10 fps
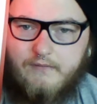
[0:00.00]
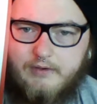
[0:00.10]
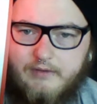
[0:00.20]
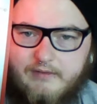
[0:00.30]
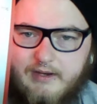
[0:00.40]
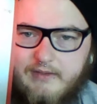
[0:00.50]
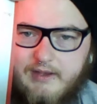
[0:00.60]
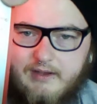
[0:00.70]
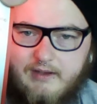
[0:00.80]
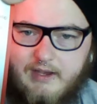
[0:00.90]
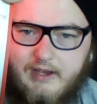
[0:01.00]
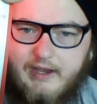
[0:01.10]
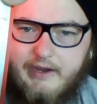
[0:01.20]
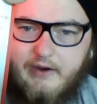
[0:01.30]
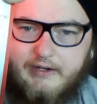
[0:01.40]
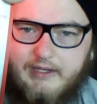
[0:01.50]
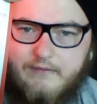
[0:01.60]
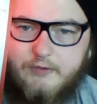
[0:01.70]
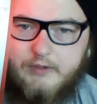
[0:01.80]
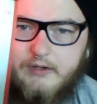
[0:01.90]
If you can see that, it
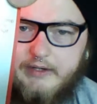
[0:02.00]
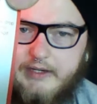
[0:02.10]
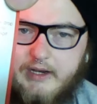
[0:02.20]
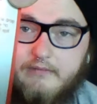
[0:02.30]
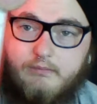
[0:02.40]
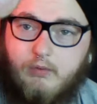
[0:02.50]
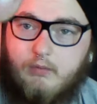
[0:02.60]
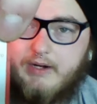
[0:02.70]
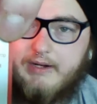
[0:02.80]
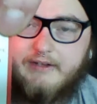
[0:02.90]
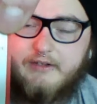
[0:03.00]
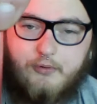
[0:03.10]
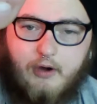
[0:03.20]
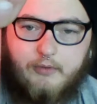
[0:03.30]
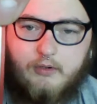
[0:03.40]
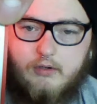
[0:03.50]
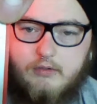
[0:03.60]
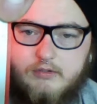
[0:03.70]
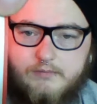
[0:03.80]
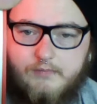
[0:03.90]
kind of gives you an idea of, well, one, how to prime the
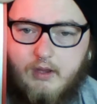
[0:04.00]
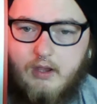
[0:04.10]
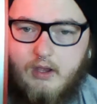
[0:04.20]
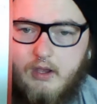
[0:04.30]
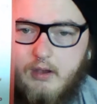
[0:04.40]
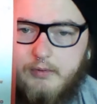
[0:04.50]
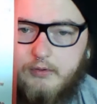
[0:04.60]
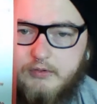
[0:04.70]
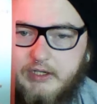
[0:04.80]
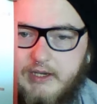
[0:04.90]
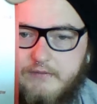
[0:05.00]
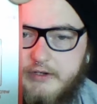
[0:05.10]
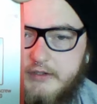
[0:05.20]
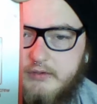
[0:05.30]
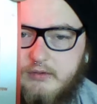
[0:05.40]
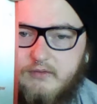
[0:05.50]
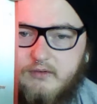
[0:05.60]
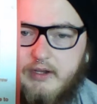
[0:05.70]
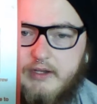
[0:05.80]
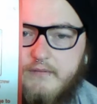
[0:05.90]
coils, but also gives you
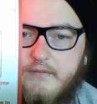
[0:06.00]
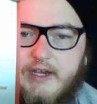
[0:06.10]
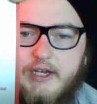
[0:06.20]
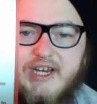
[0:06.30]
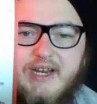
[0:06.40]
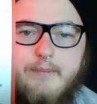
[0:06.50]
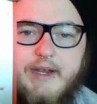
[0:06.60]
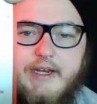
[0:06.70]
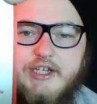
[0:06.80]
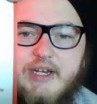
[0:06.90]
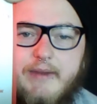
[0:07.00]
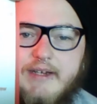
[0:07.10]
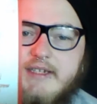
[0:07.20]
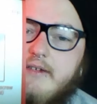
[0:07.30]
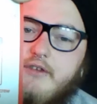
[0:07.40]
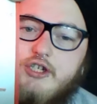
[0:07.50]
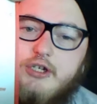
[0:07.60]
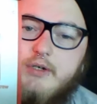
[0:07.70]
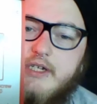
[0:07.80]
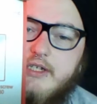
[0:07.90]
sort of like your VG, PG mixes
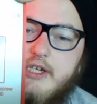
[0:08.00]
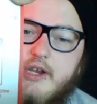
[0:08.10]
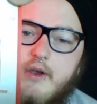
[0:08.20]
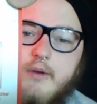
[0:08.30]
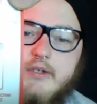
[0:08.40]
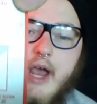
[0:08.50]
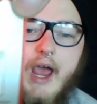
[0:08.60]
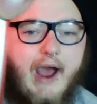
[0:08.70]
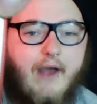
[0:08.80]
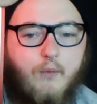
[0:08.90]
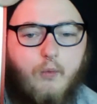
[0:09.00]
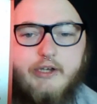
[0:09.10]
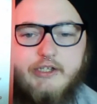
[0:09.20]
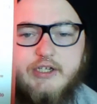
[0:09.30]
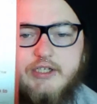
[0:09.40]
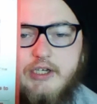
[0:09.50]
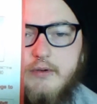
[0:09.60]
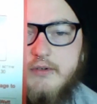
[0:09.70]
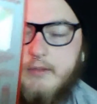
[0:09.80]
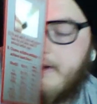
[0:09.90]
of the juices to use and the
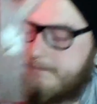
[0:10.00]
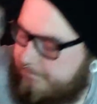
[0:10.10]
wattages to use